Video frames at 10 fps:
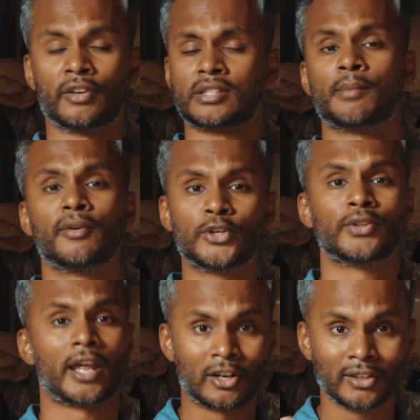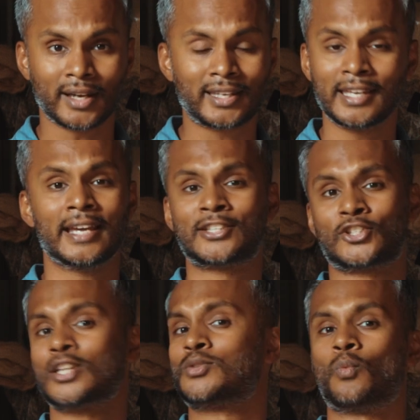For some of you that are lucky, it's
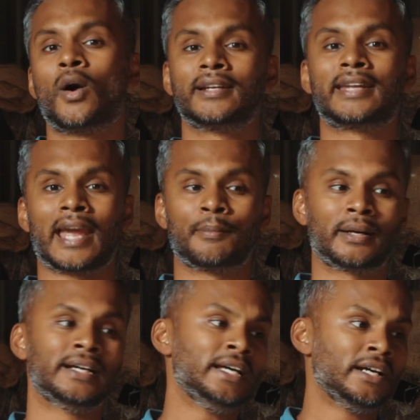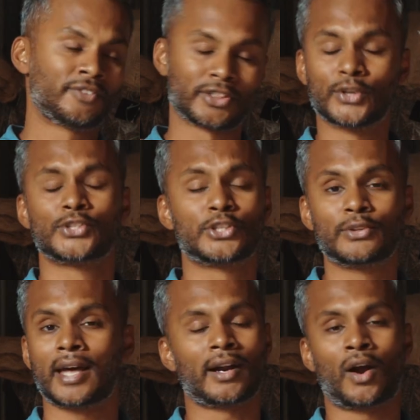just one camera. For those of you
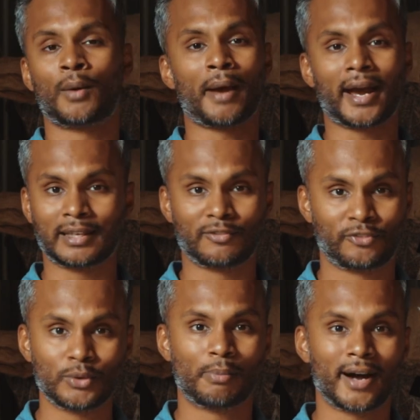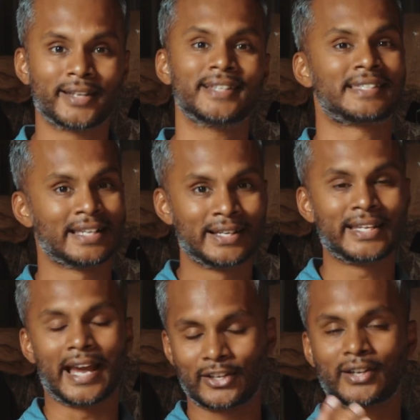that are packing few bodies,
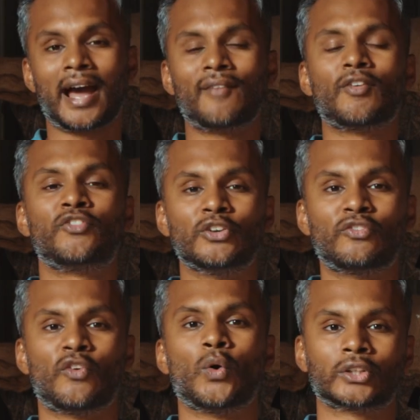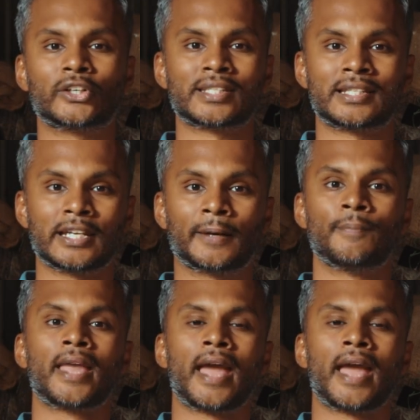yeah, you're gonna have a few folders here.